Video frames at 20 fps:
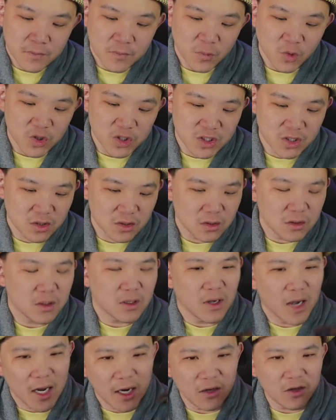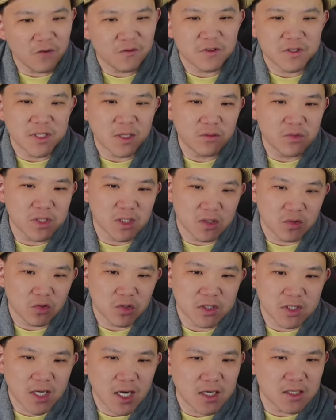Which, I don't know, for some reason it
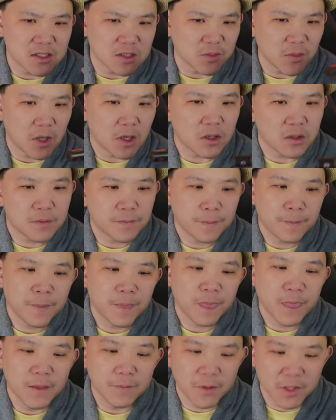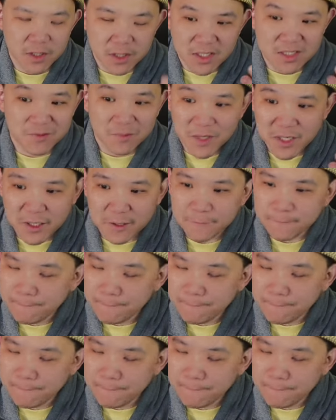looks kind of small, but it's big.